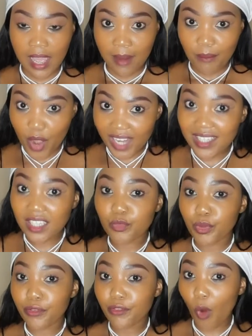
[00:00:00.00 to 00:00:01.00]
present
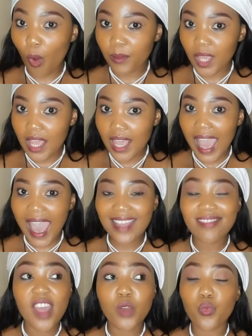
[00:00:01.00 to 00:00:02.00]
before me
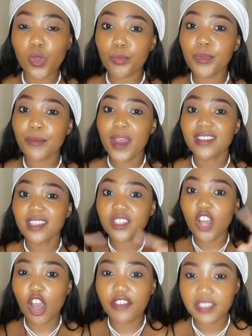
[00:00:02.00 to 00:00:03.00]
and that will be present
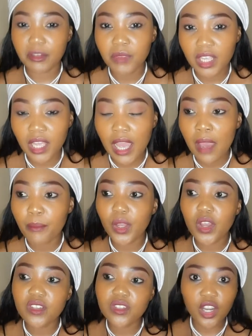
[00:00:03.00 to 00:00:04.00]
after me,
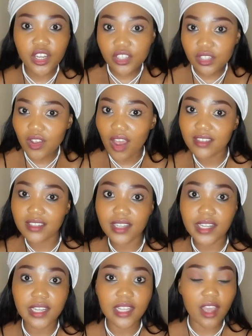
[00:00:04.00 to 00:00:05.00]
because knowledge is
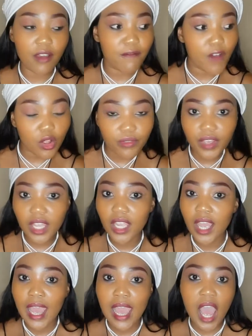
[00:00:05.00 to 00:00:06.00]
constantly evolving,
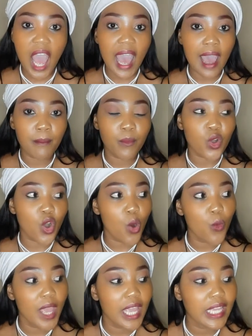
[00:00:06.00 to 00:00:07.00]

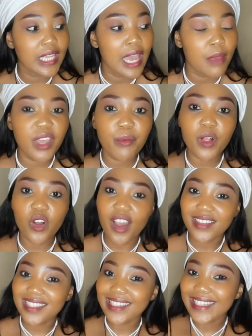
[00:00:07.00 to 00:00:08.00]
growing. People are
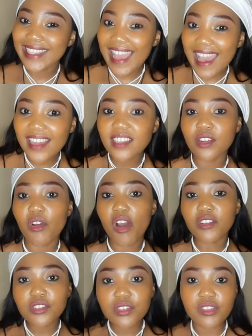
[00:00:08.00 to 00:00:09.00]
constantly adding
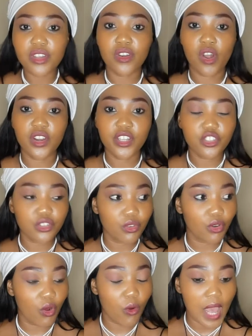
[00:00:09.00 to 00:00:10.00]
on to the knowledge, you
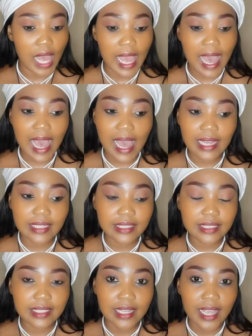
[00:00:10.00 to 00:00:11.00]
know,
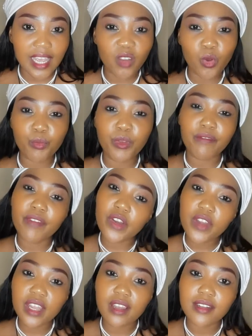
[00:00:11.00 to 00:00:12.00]
and it would be
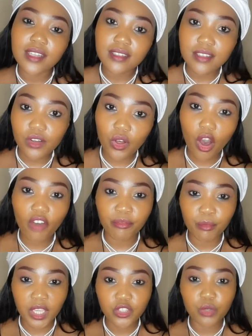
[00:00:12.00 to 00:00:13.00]
very egotistical of
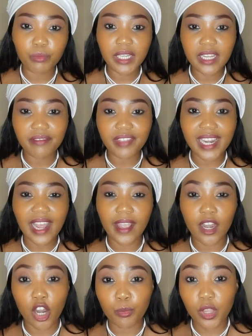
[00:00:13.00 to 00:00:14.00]
me to believe that I
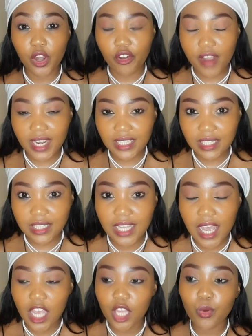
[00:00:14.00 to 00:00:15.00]
cannot be corrected.
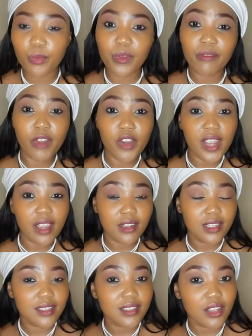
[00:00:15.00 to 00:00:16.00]
It would be very
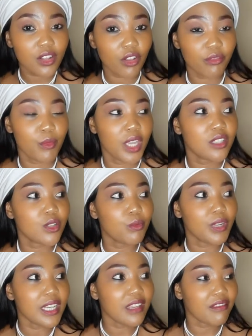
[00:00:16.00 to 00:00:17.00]
egotistical of me to
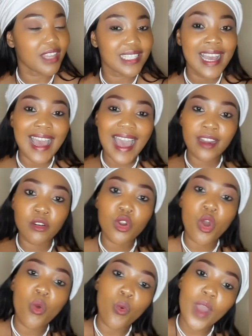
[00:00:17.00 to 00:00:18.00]
believe that I
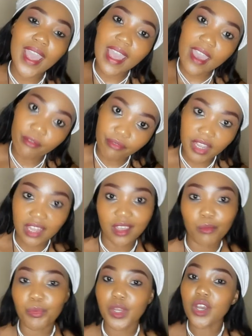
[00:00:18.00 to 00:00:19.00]
know everything,
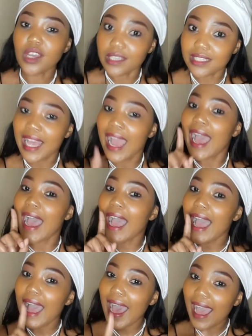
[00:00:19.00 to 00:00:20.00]
because
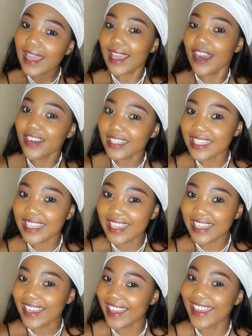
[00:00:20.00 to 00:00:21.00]
I guarantee